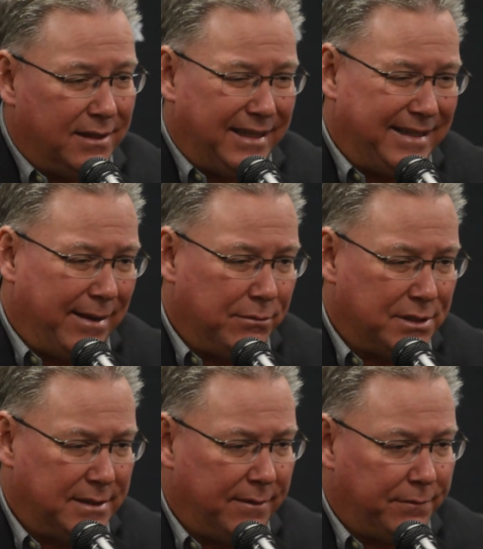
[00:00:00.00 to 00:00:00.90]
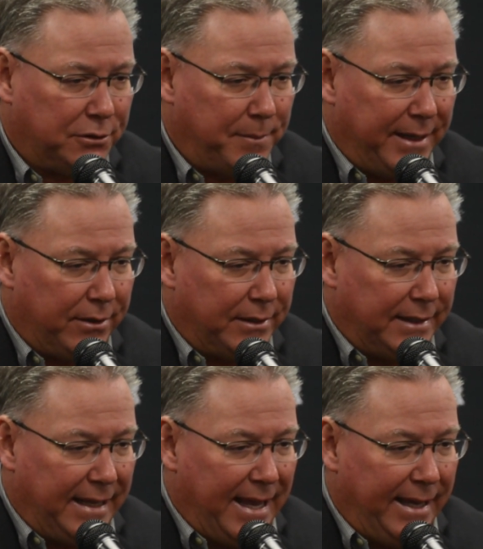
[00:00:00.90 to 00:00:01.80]
I think that was a difference maker in
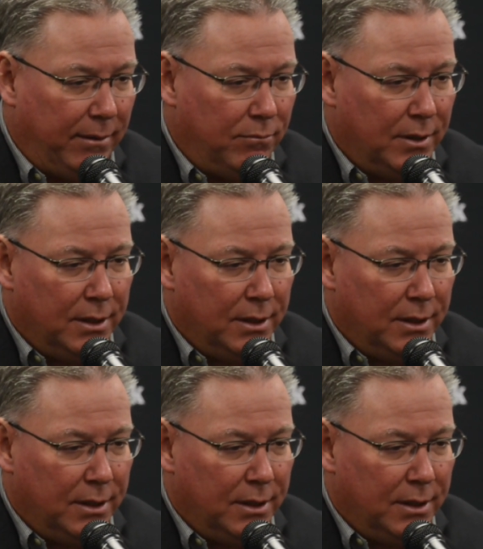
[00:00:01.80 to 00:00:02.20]
the game.